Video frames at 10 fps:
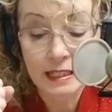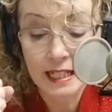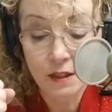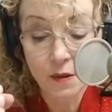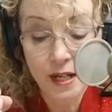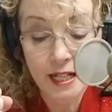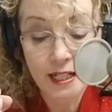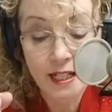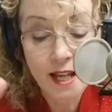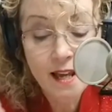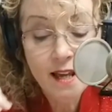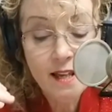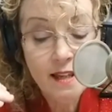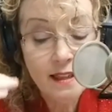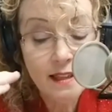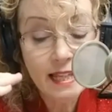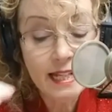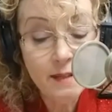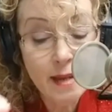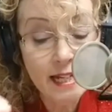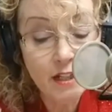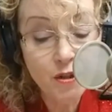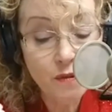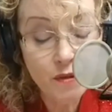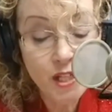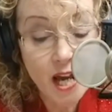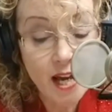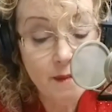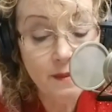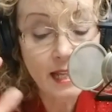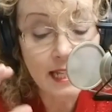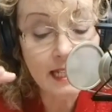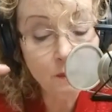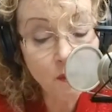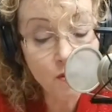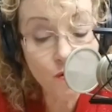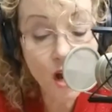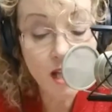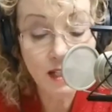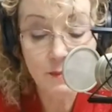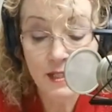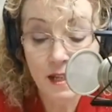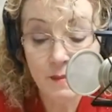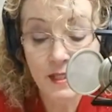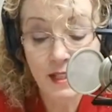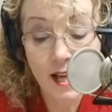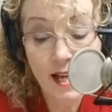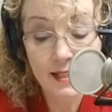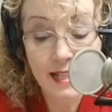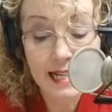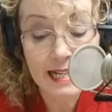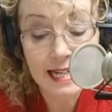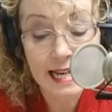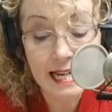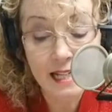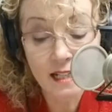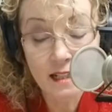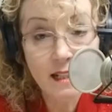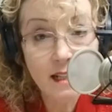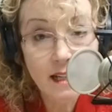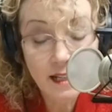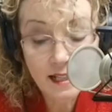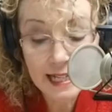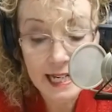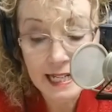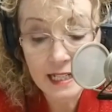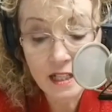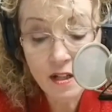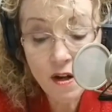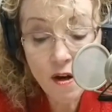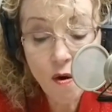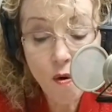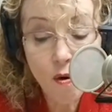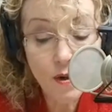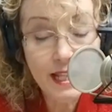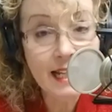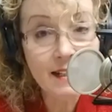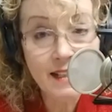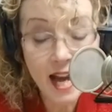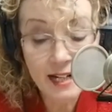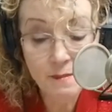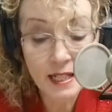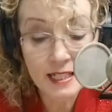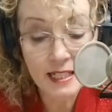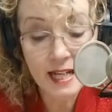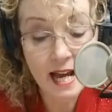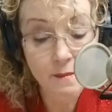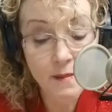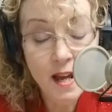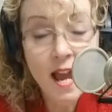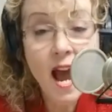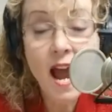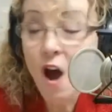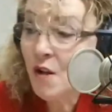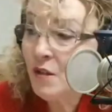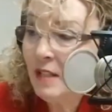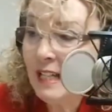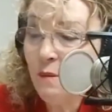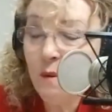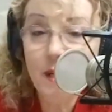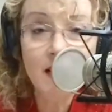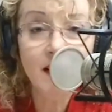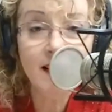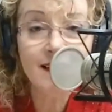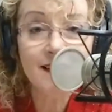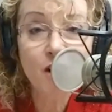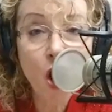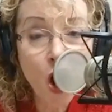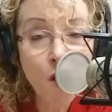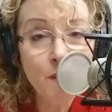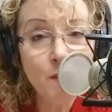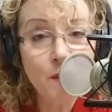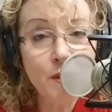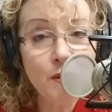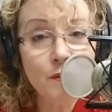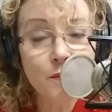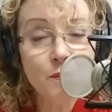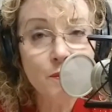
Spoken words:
line of credit that they can manage over time. They can withdraw lump sums as they need it, or they can kind of mix it up. I also like it when my clients call me when they're